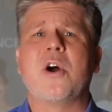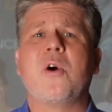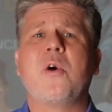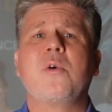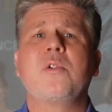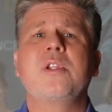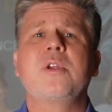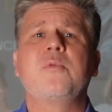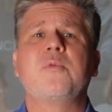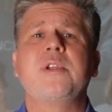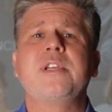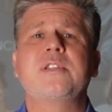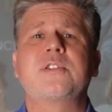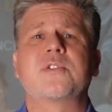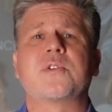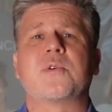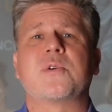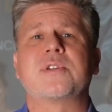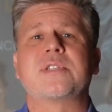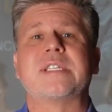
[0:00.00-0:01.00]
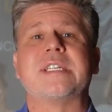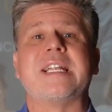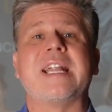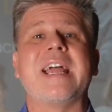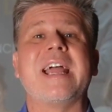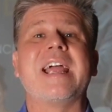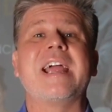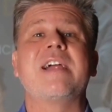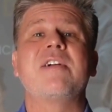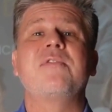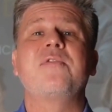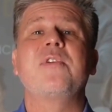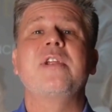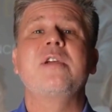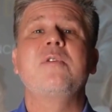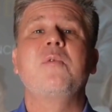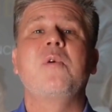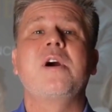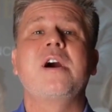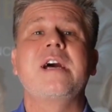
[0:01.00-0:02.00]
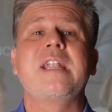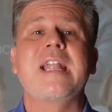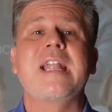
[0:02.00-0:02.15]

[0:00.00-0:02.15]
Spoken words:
only resource that everyone